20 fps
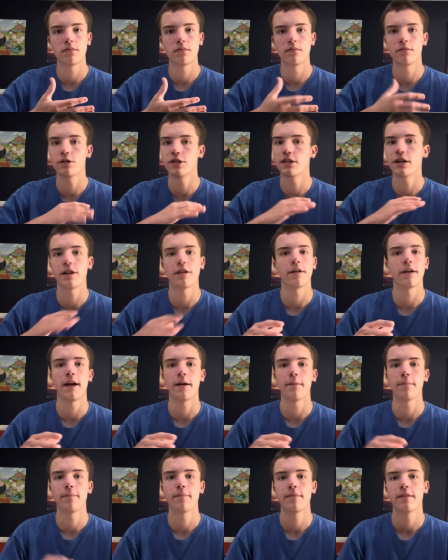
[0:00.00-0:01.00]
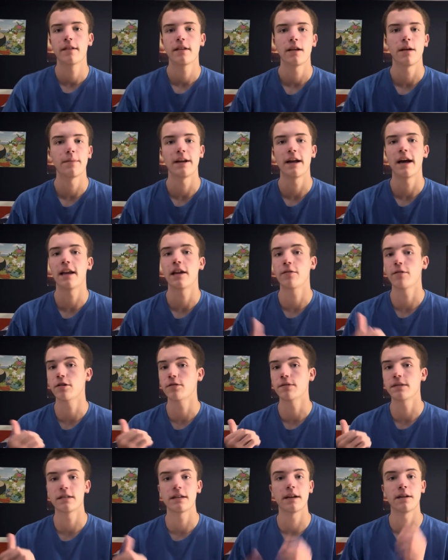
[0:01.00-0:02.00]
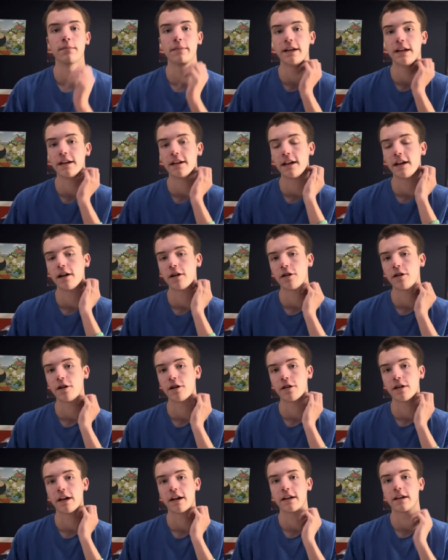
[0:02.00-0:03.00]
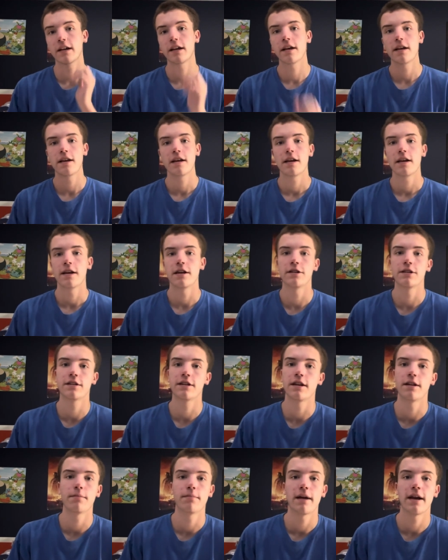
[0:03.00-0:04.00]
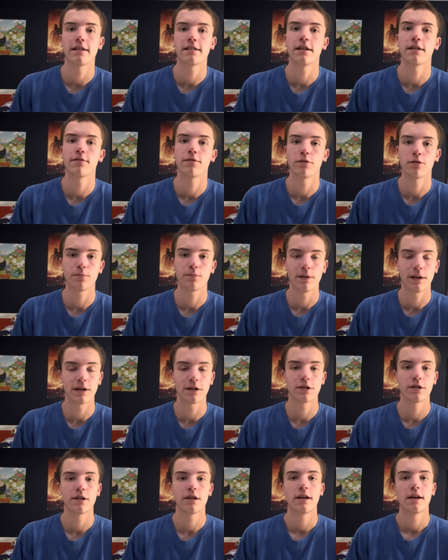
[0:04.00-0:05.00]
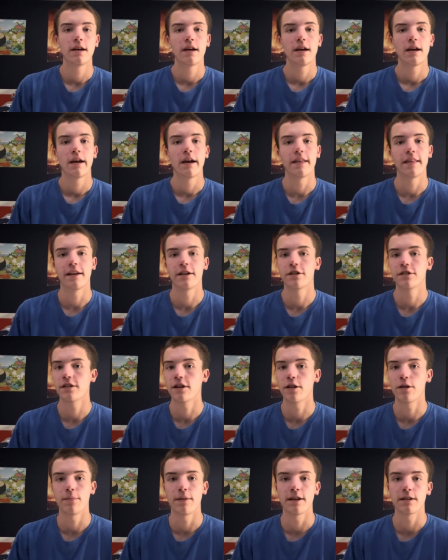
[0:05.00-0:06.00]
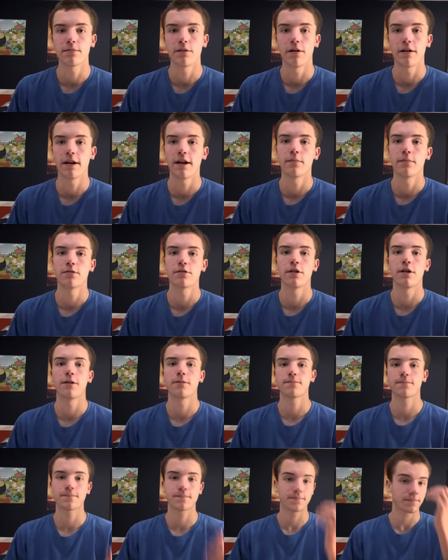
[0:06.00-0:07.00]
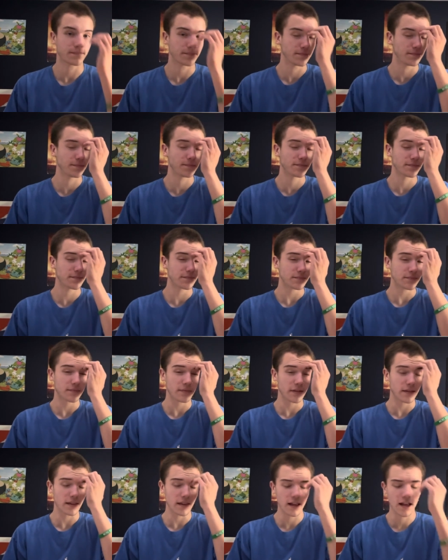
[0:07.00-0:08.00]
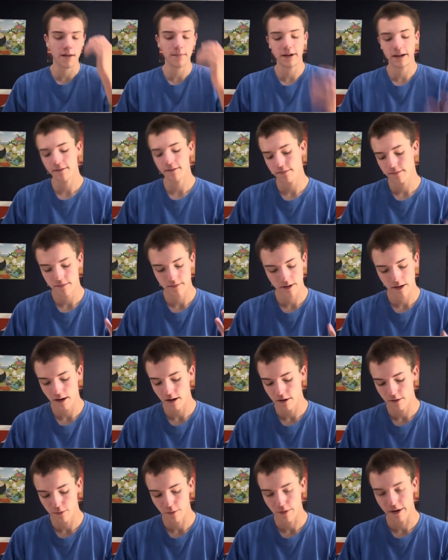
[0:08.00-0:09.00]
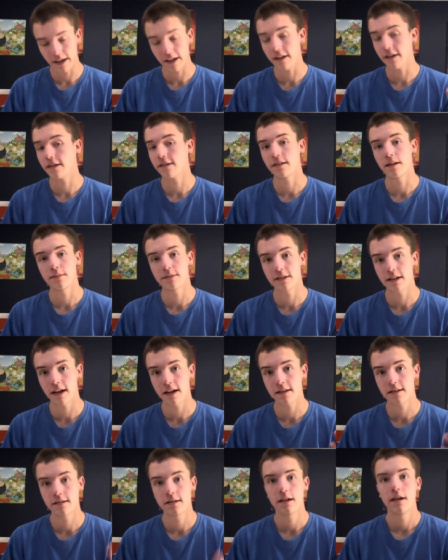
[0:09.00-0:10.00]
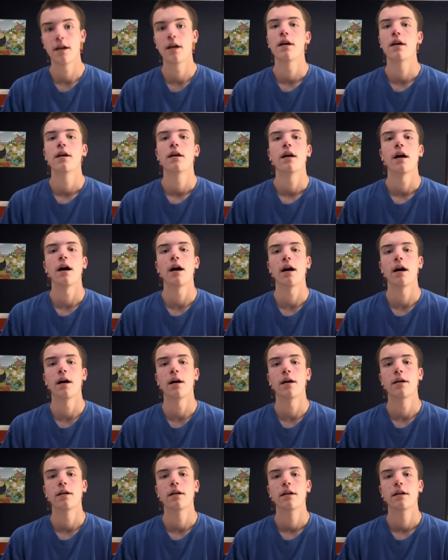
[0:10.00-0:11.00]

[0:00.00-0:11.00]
just another game. I mean, Adley Rutschman said in media day earlier, like it's just getting past that first pitch, and then it's just another baseball game. So, I mean, you know, if we want to get into some stats, uh,